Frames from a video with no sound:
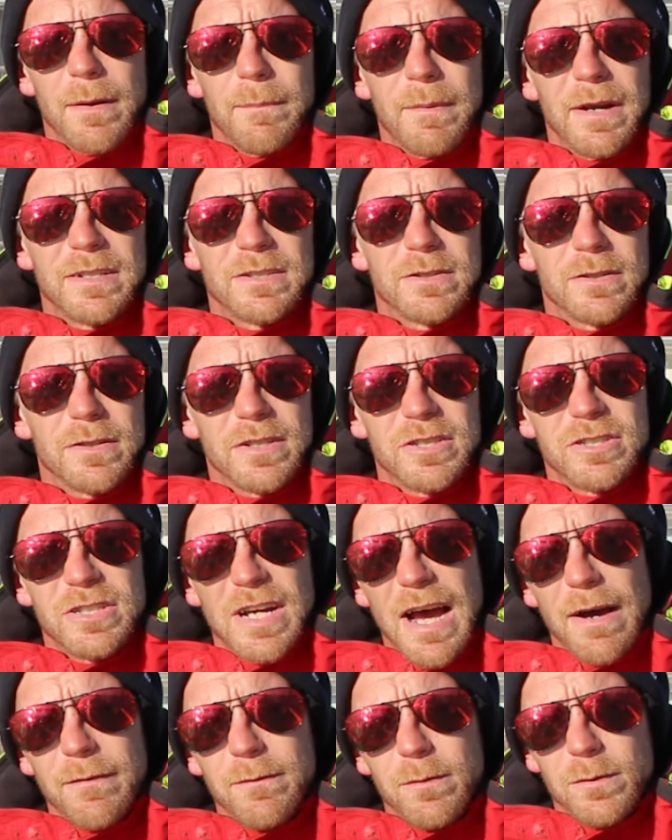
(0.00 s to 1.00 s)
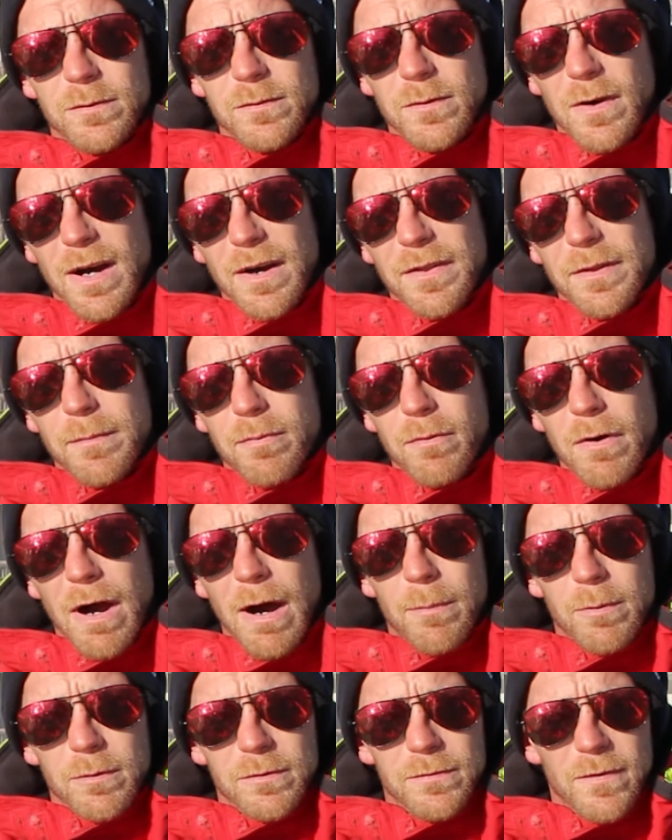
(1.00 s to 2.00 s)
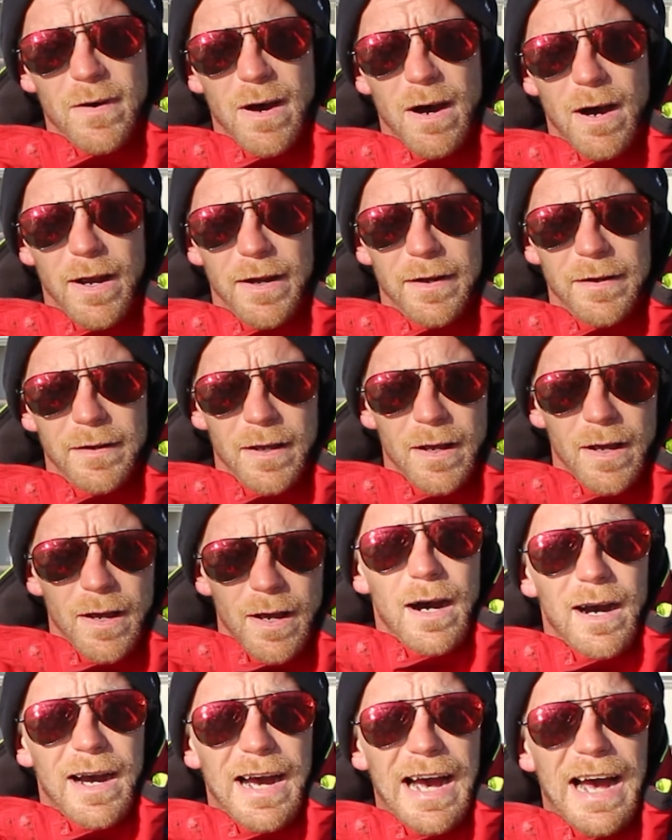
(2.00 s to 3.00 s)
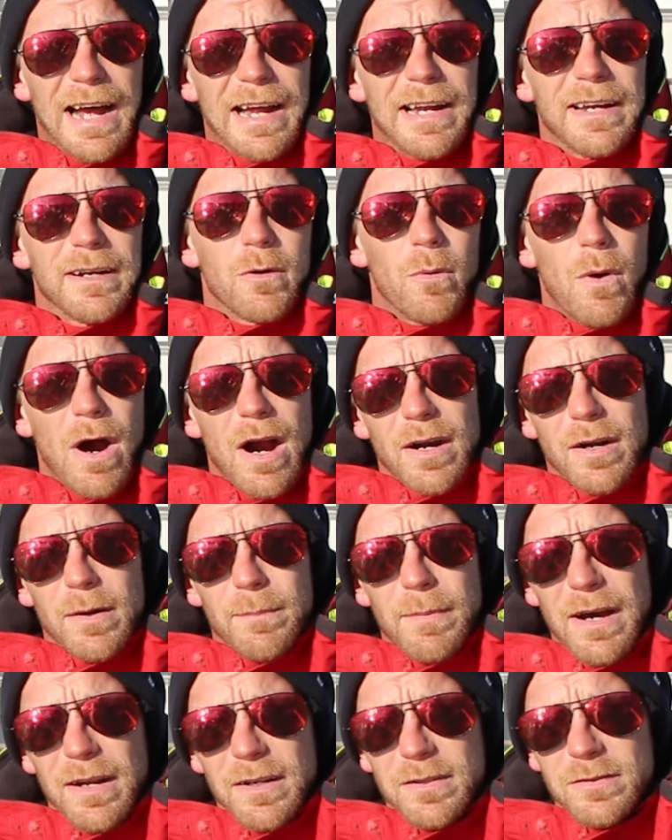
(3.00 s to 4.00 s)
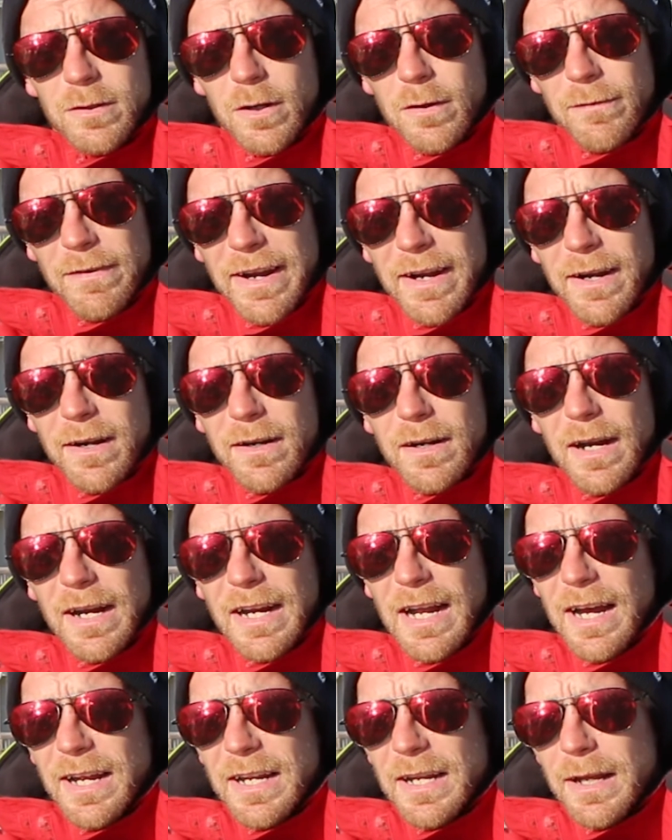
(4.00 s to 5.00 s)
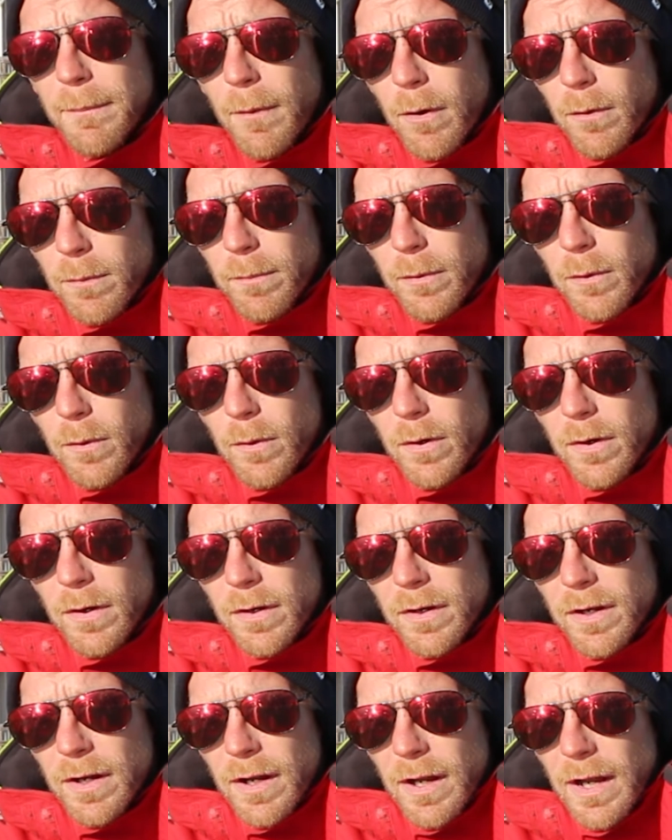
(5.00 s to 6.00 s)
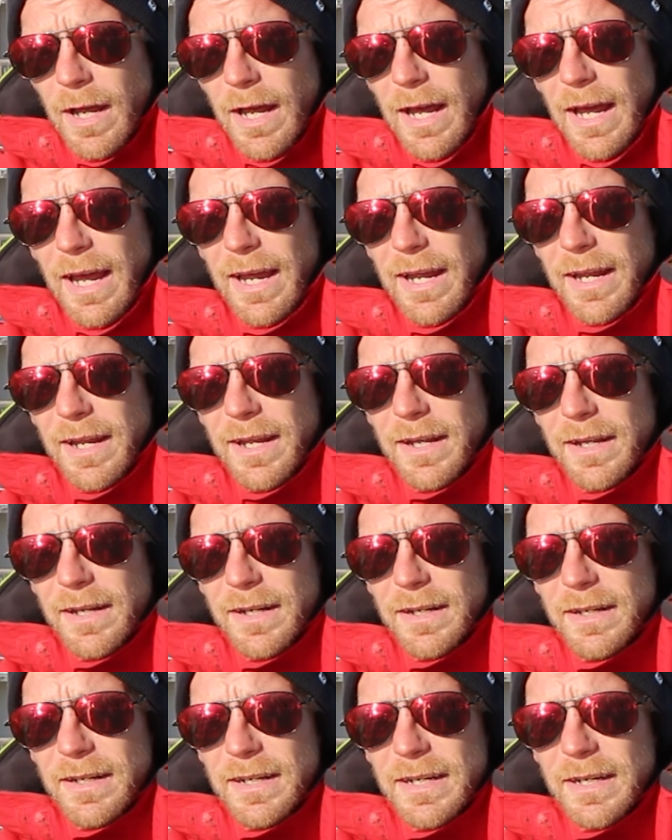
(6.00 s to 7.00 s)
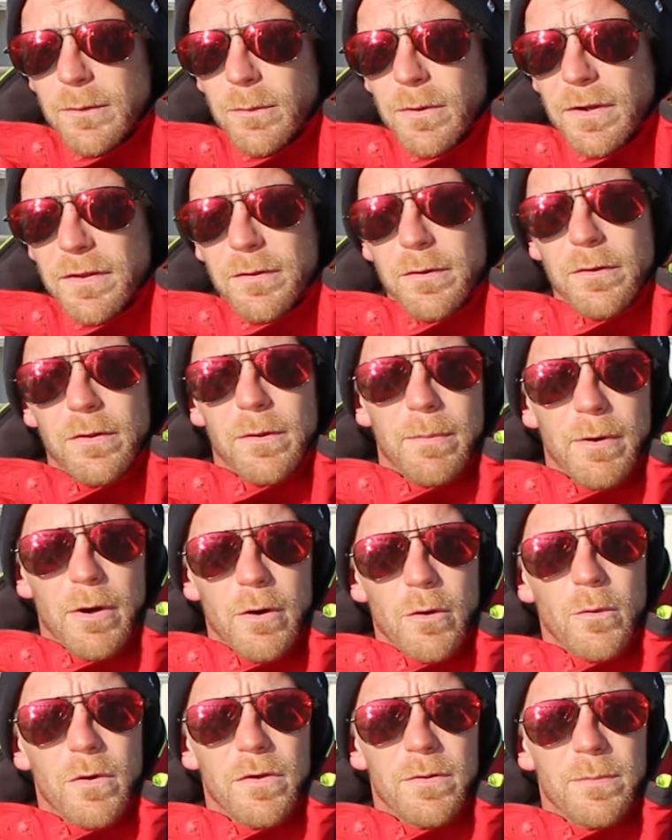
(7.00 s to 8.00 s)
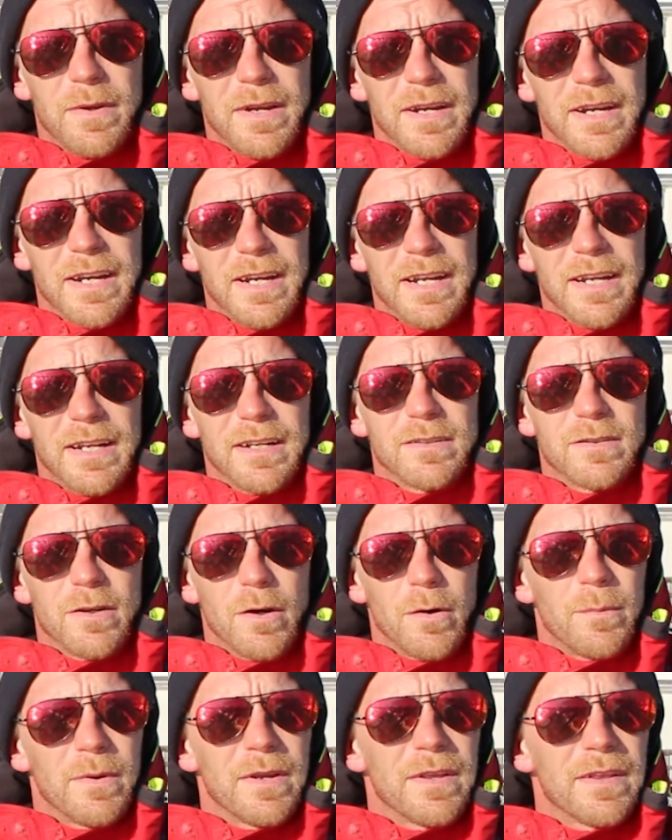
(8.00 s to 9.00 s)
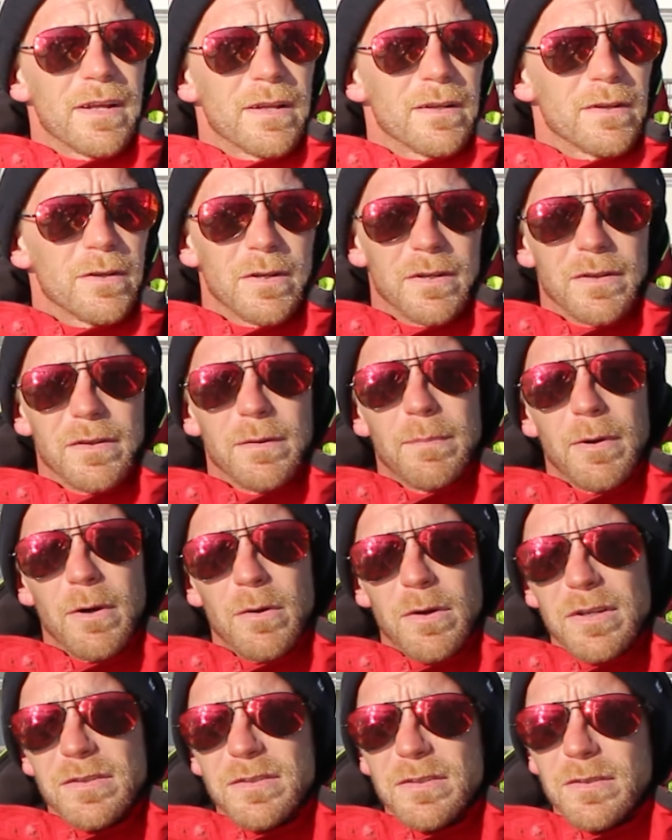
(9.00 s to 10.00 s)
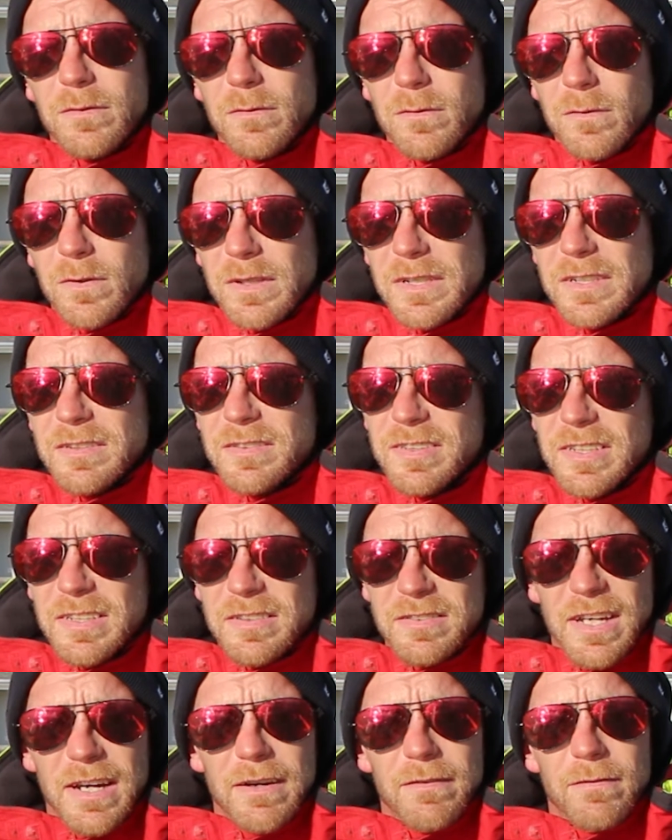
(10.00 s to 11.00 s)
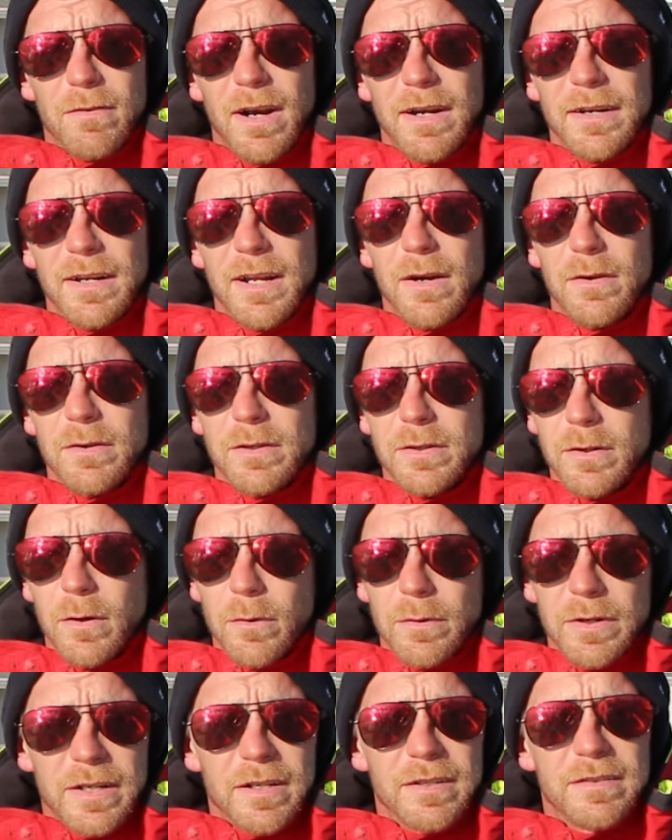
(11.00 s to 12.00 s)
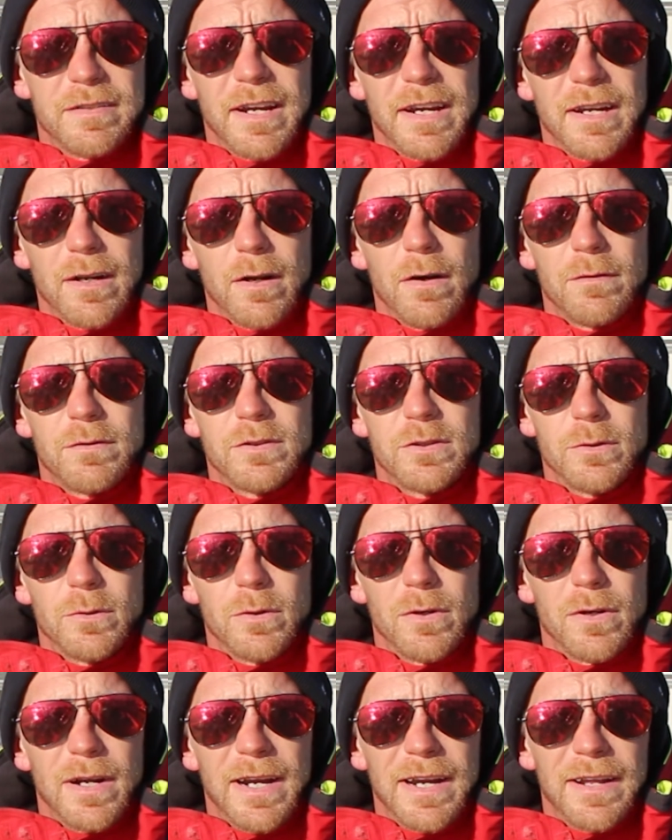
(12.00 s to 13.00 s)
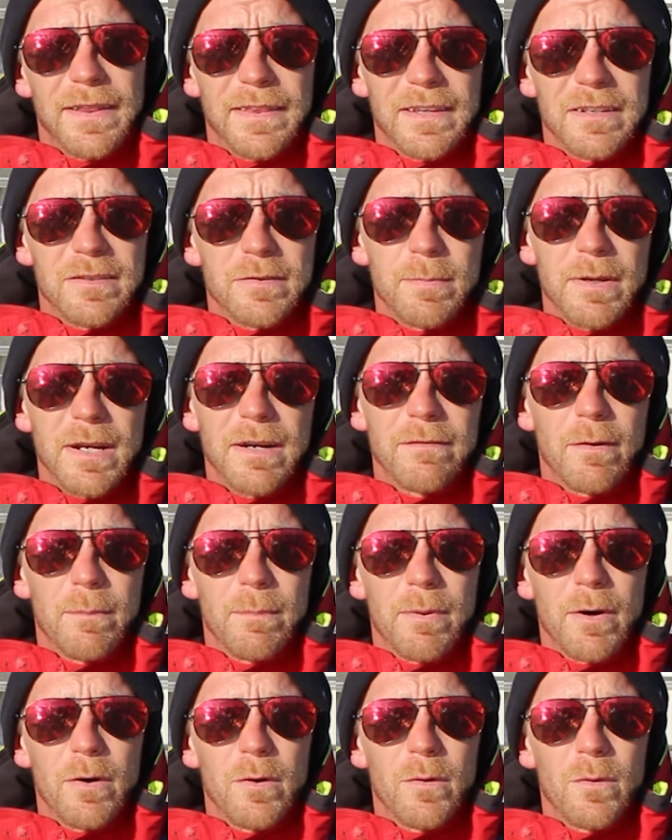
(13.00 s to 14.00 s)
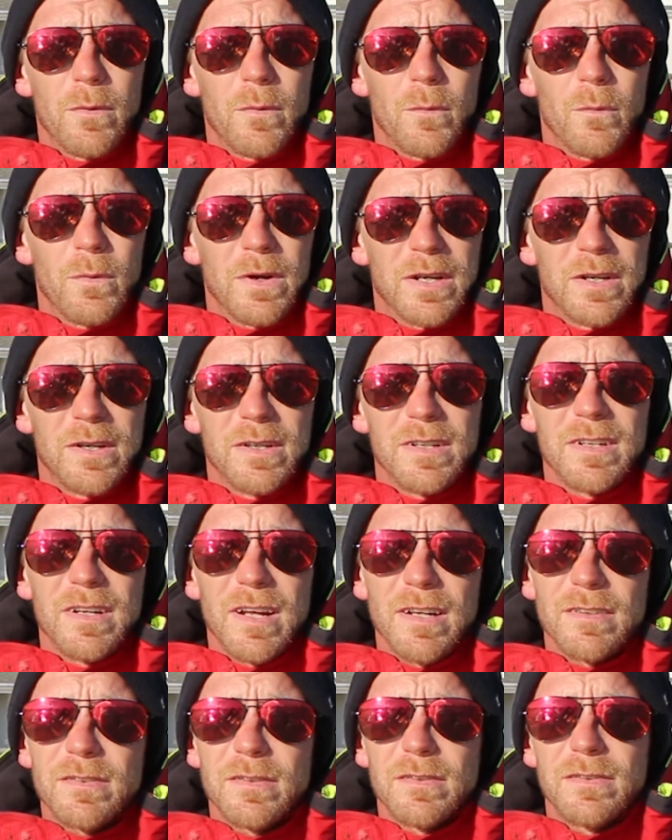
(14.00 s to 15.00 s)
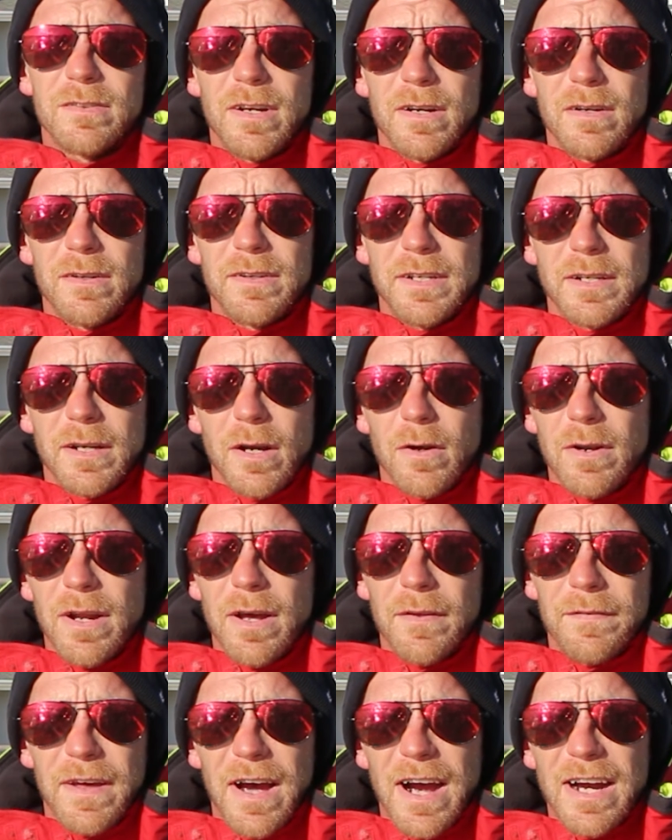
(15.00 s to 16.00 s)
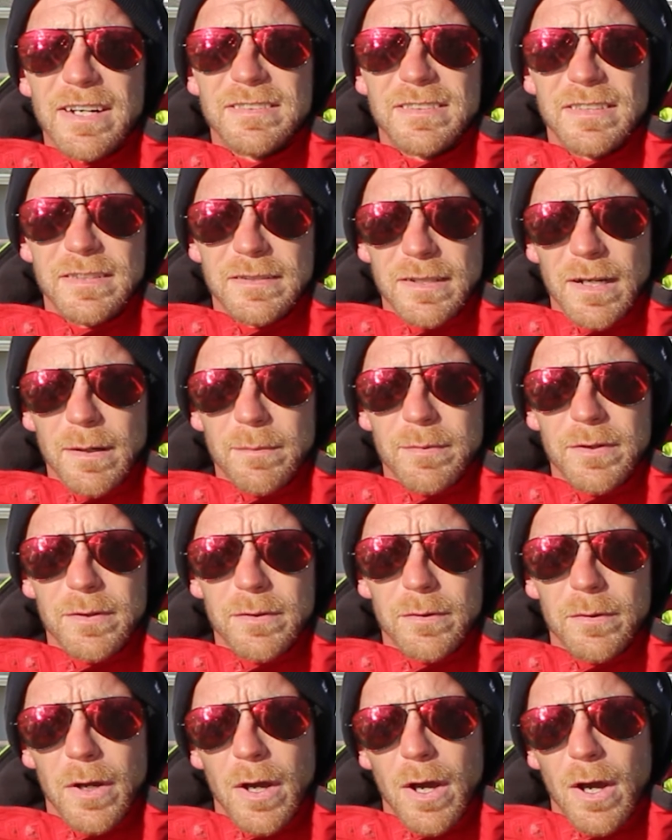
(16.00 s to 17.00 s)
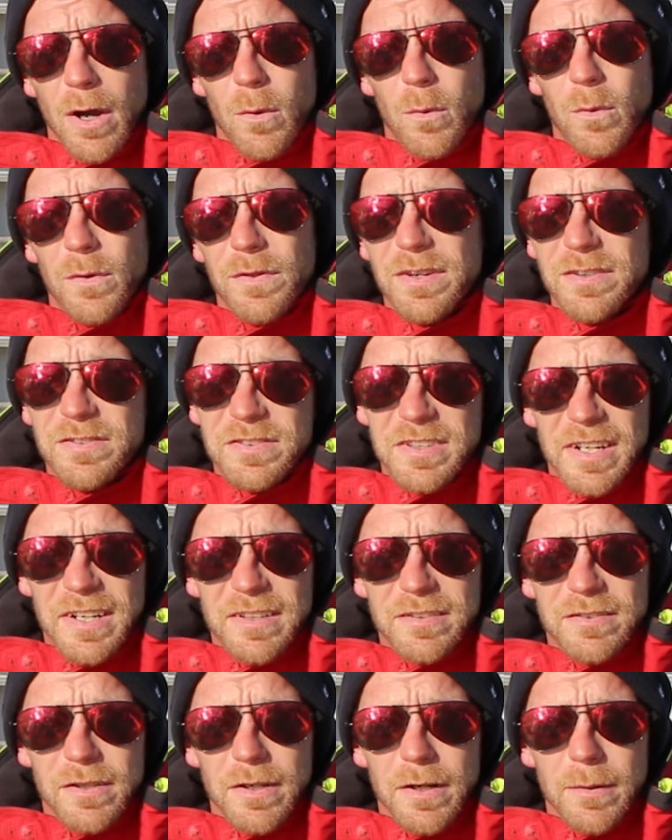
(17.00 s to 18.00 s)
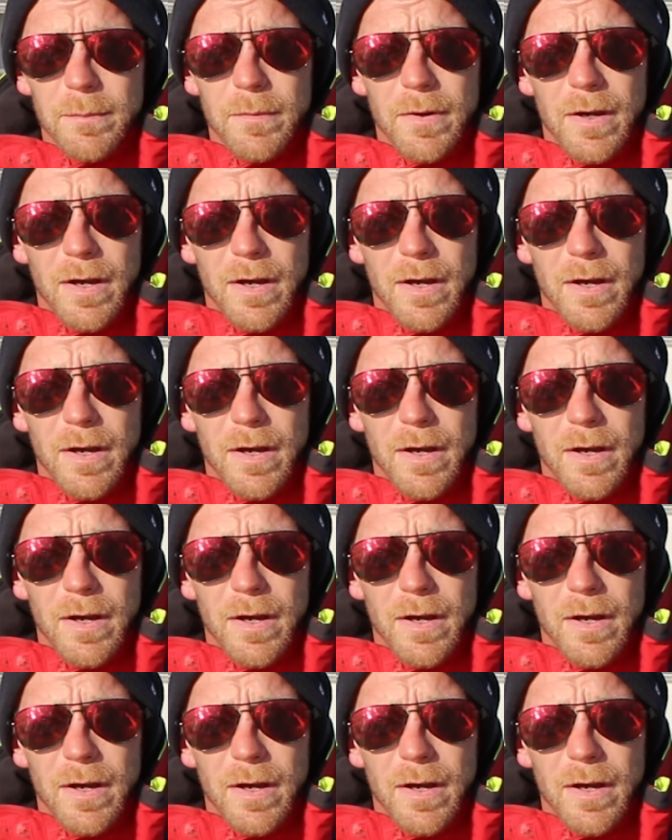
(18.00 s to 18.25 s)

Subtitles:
I made sure the shaft was fine, the prop was fine. I inquired about a surveyor. I got him on board, and he went through the boat with me and told me that, look, the boat isn't really sea safe right now. You don't need to take it offshore. And this big of a boat, we couldn't necessarily go down the ICW with the sticks up.